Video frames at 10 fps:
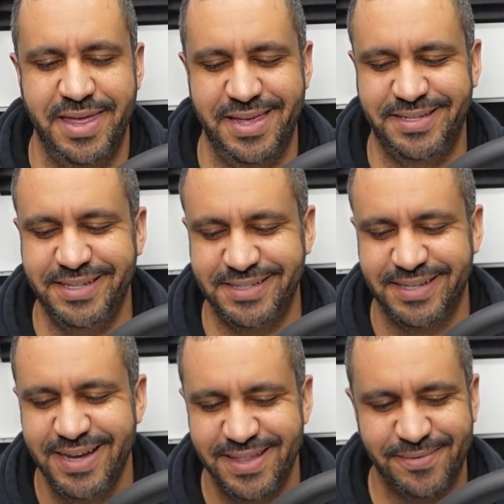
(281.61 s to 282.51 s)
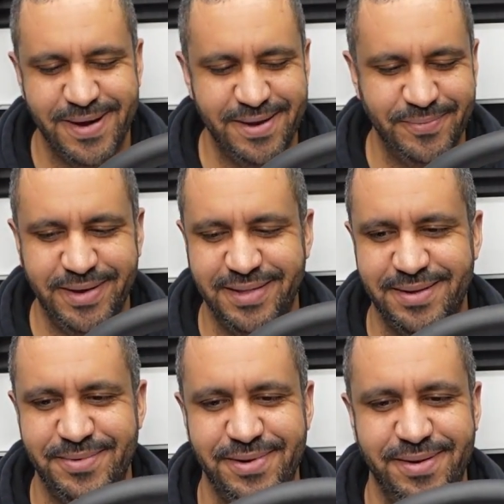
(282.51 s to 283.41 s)
This is the round wheel
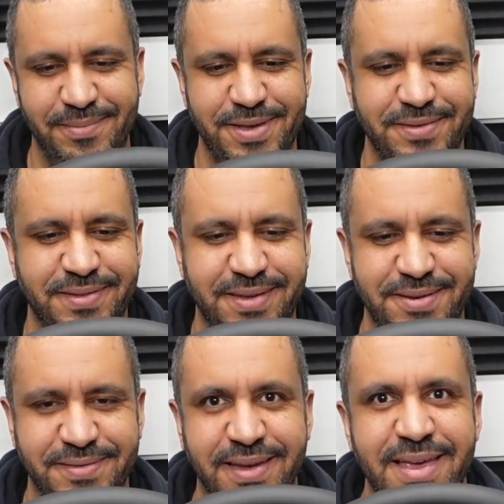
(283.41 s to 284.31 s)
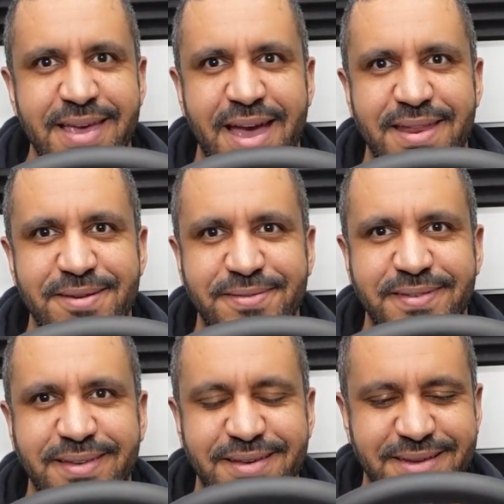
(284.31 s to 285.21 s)
I'm used to using, and
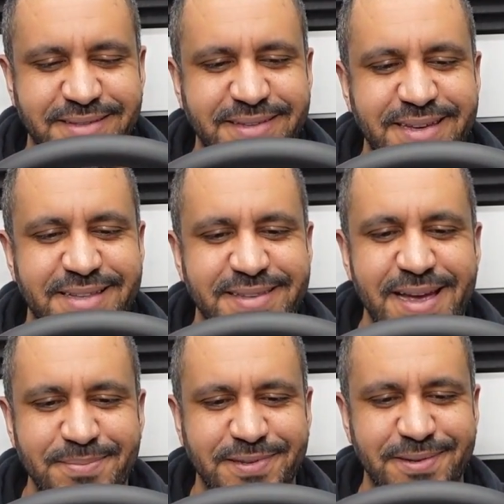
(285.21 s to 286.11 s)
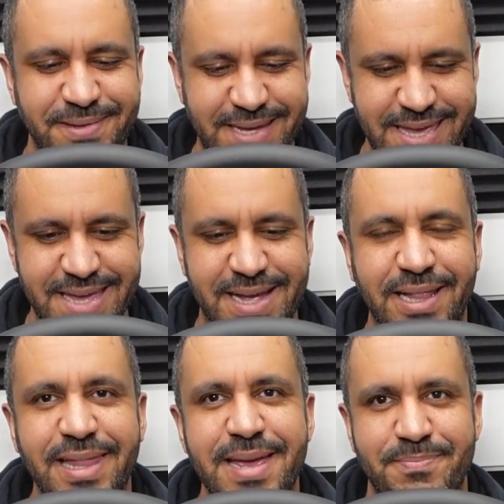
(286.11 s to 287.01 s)
you can see it's absolutely
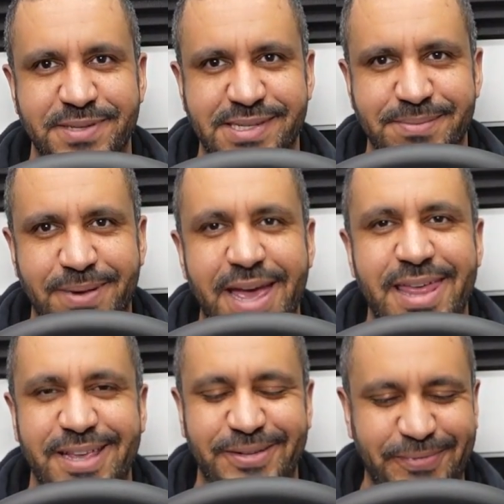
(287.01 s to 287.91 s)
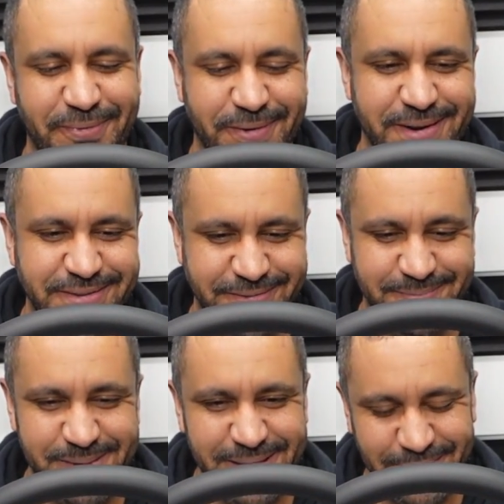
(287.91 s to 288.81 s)
eclipsed by this
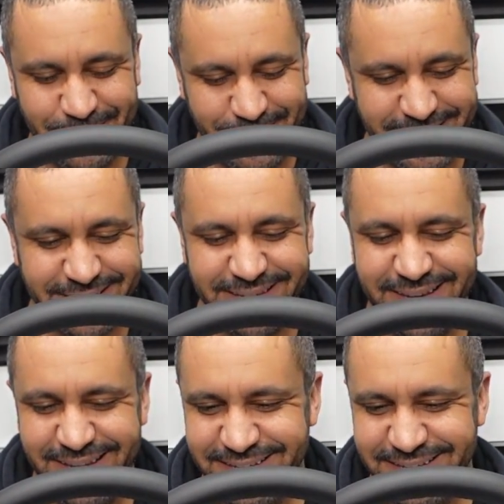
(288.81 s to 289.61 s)
400 mil wheel.